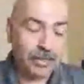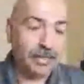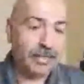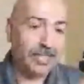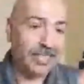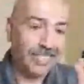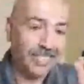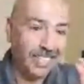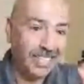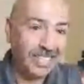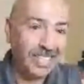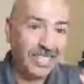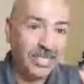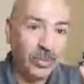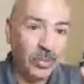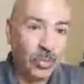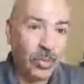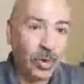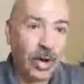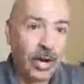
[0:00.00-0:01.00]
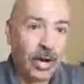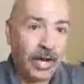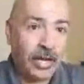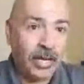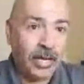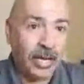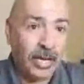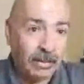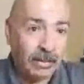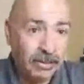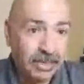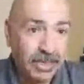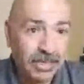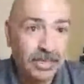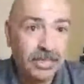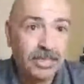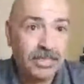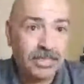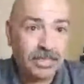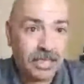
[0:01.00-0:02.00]
This is why I'm
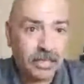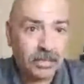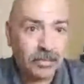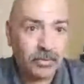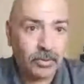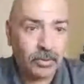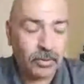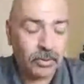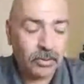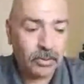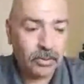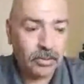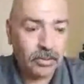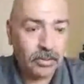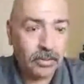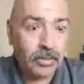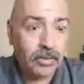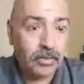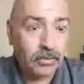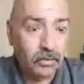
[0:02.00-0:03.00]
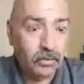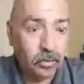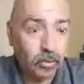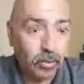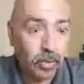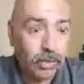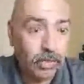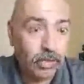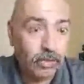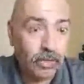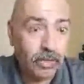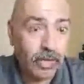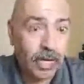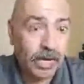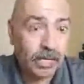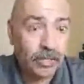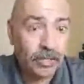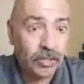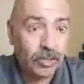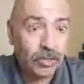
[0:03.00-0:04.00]
successful of
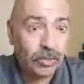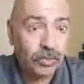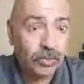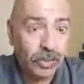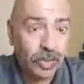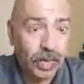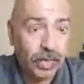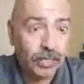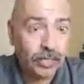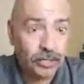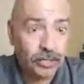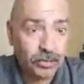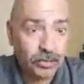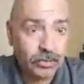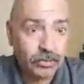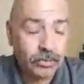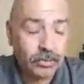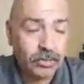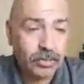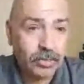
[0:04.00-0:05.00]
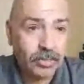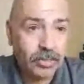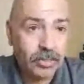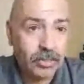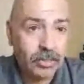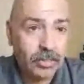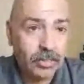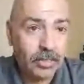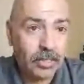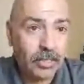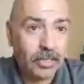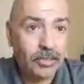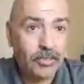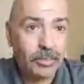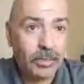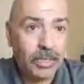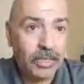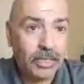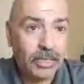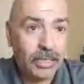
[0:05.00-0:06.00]
what I do,
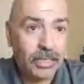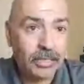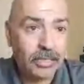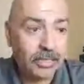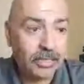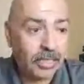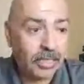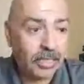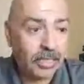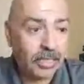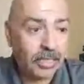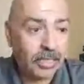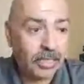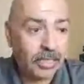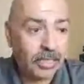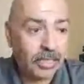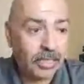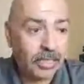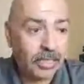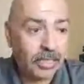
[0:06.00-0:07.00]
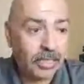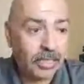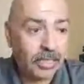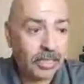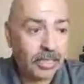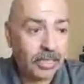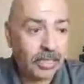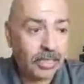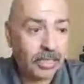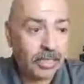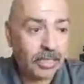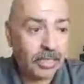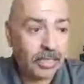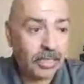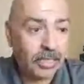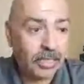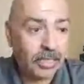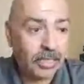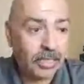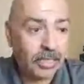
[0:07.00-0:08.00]
is because
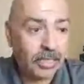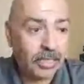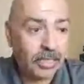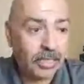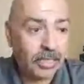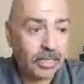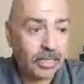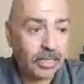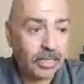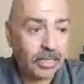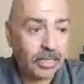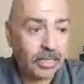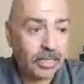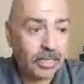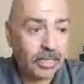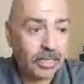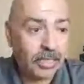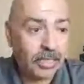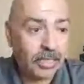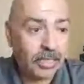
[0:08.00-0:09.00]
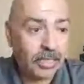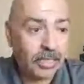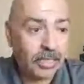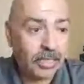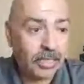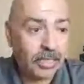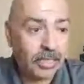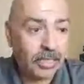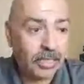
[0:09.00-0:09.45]
I don't break my promises.